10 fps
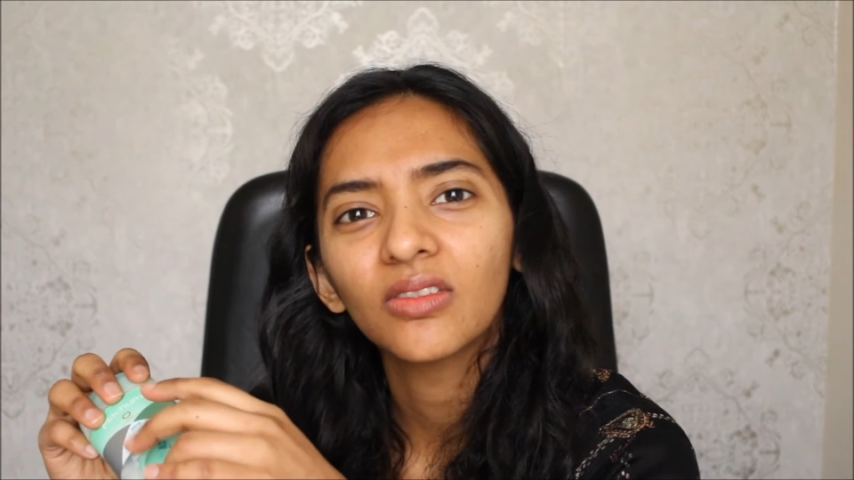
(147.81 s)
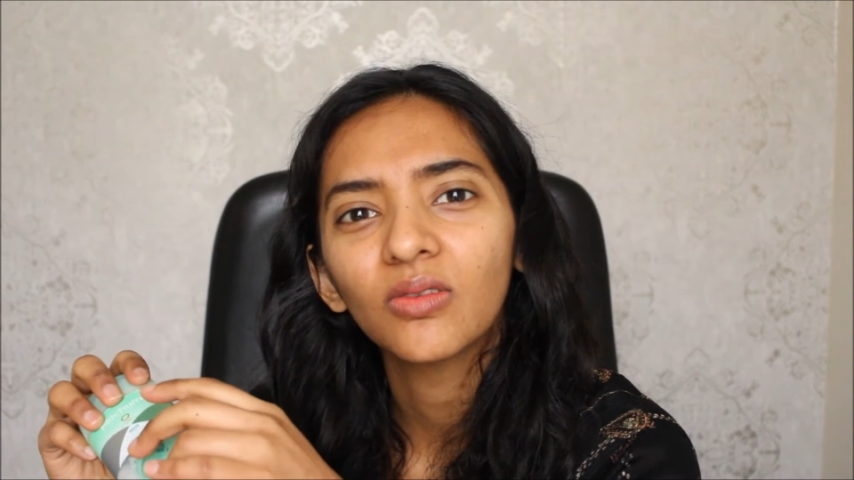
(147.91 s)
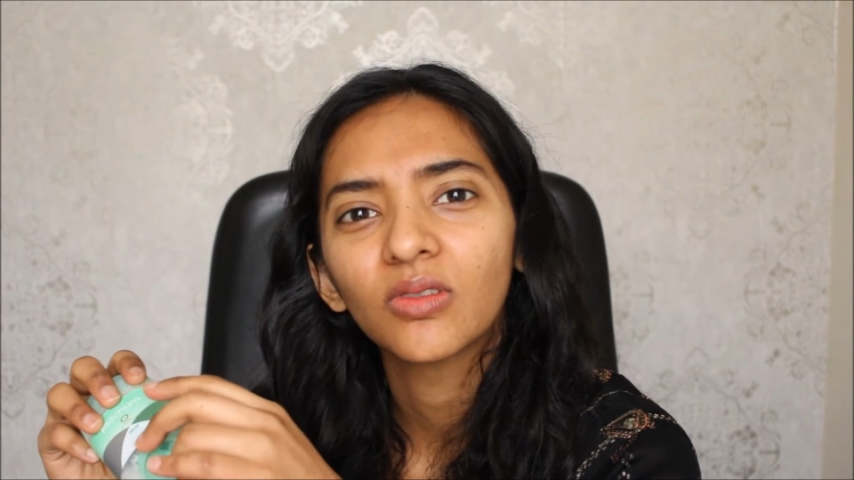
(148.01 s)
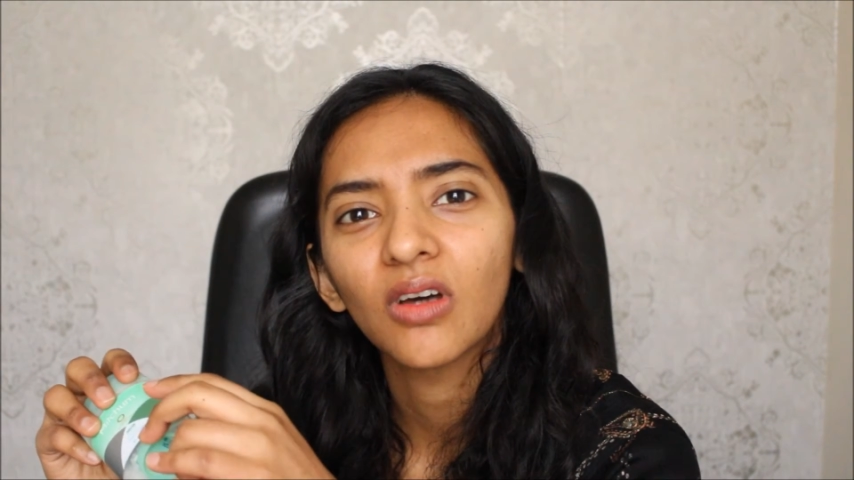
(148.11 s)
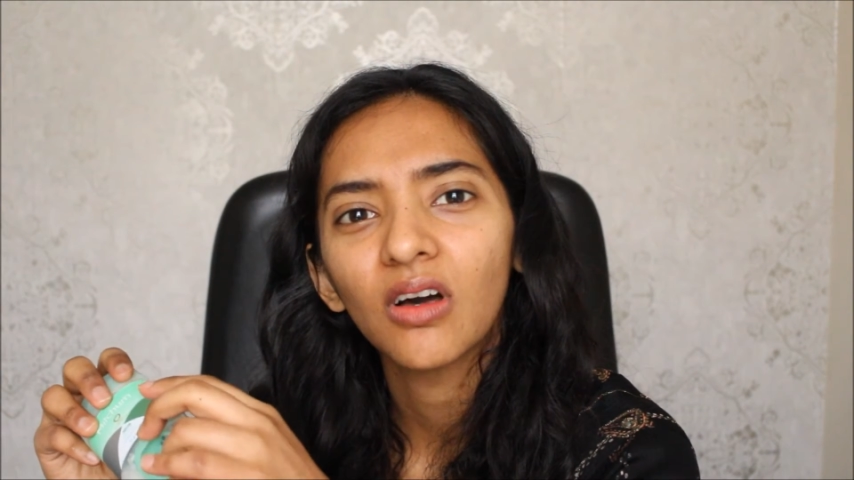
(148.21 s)
so
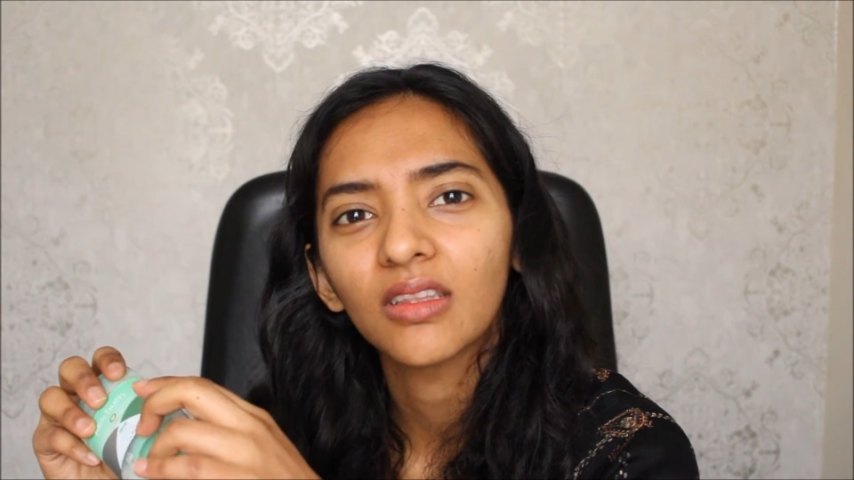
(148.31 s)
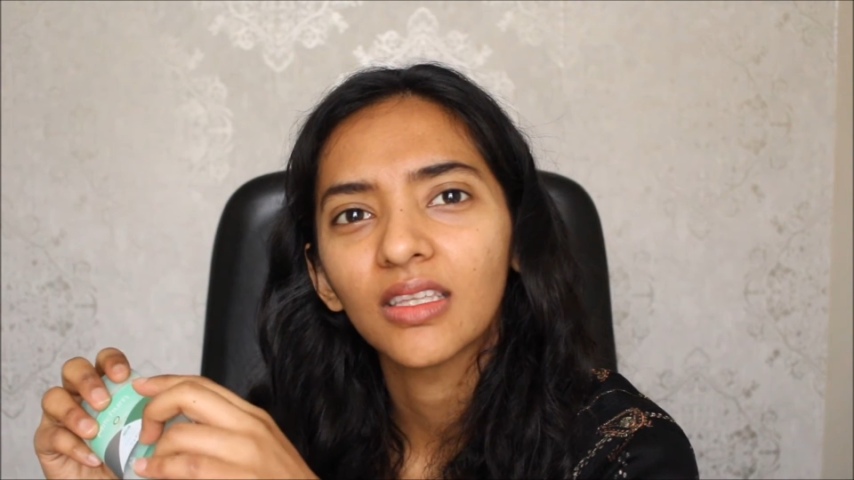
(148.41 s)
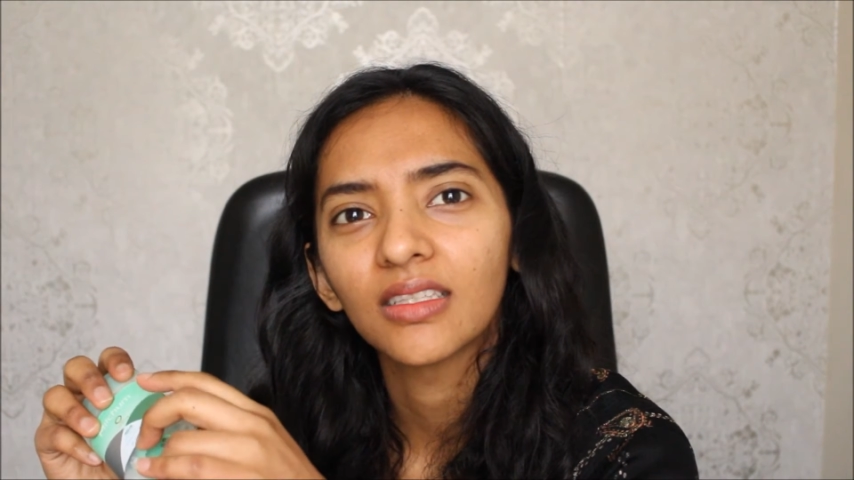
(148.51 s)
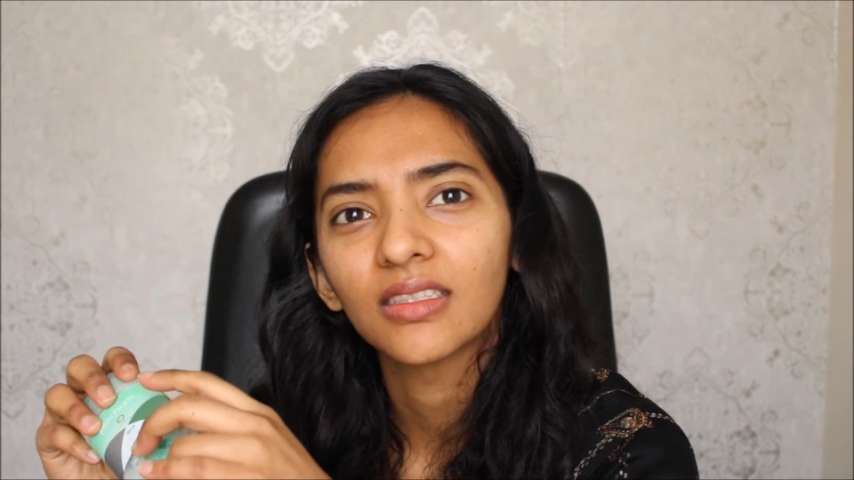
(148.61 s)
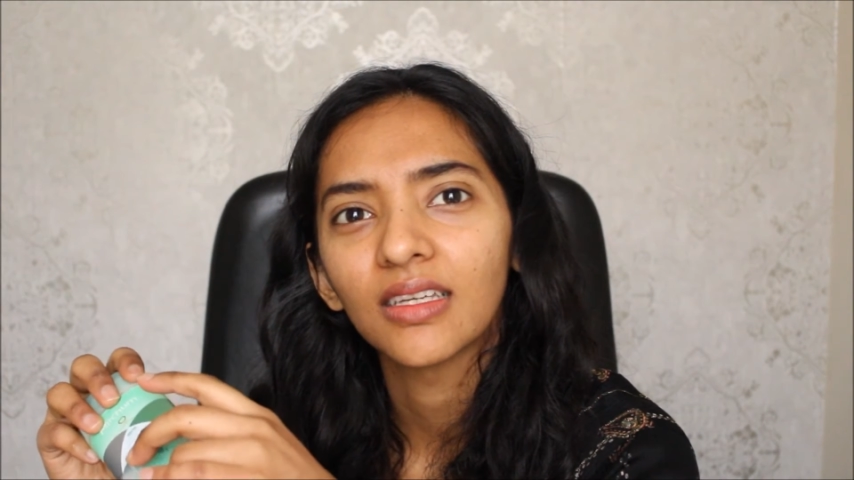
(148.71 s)
dark
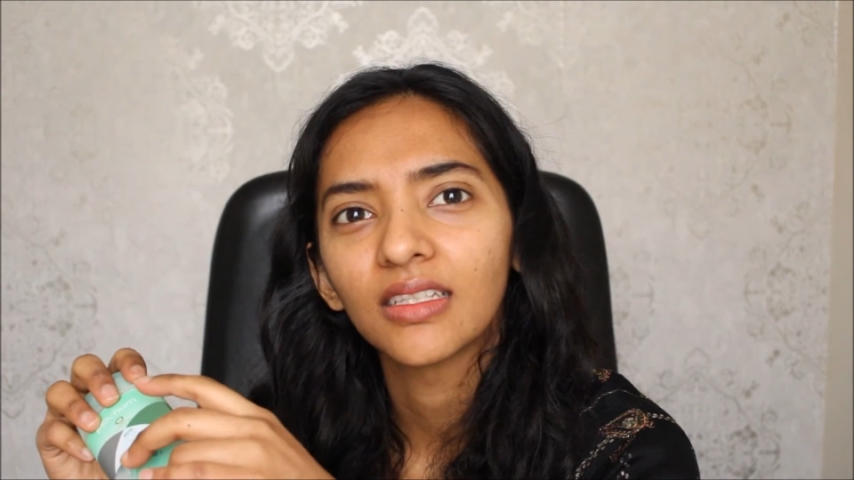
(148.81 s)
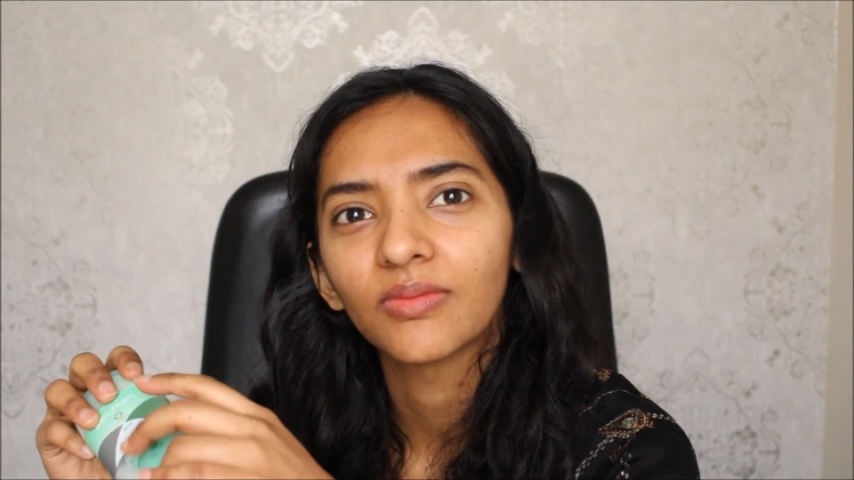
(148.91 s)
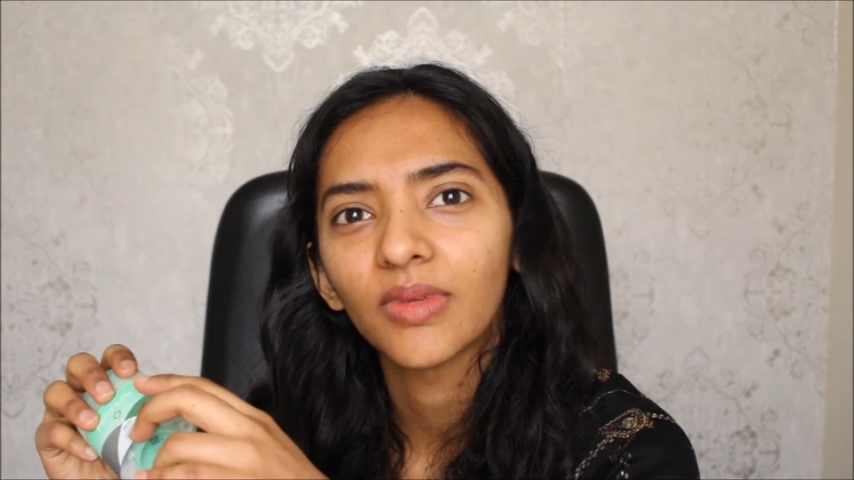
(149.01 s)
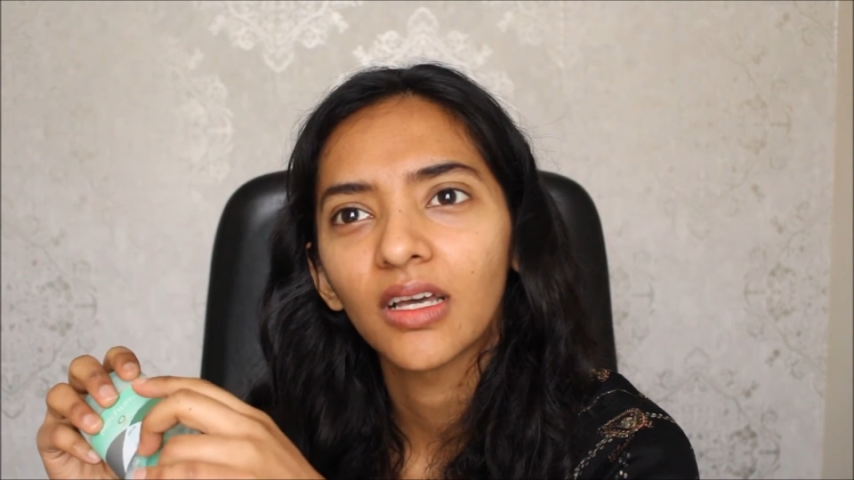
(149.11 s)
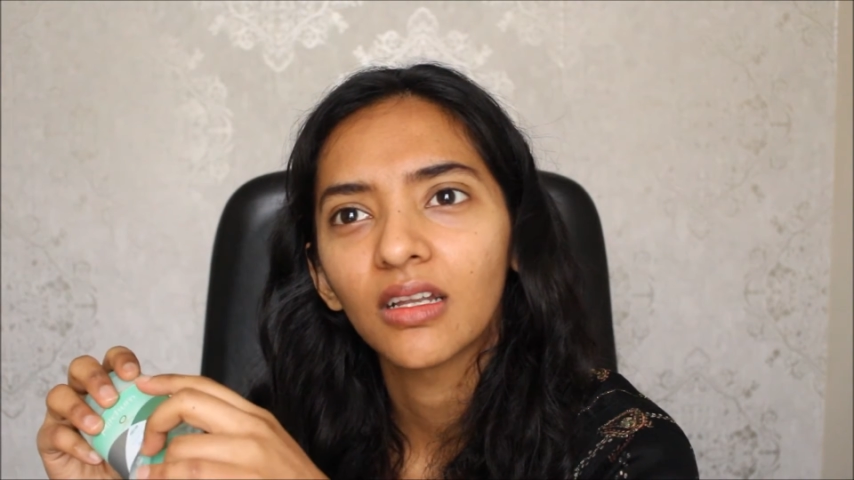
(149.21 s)
these
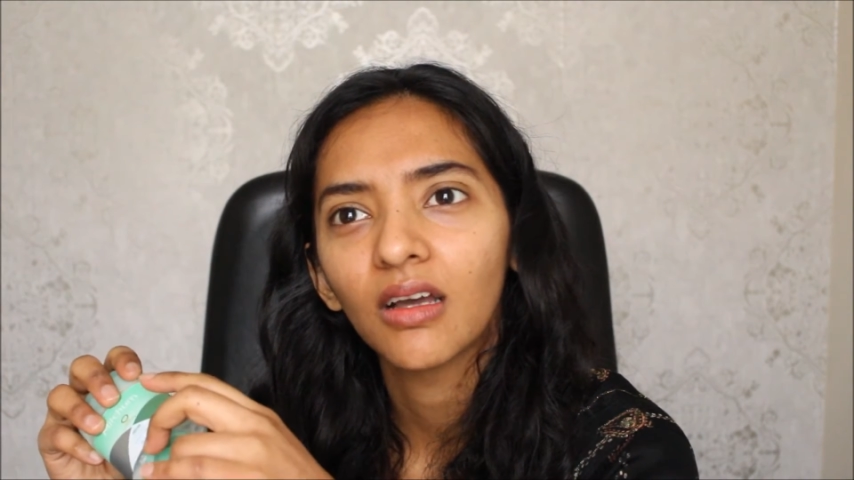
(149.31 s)
days, man.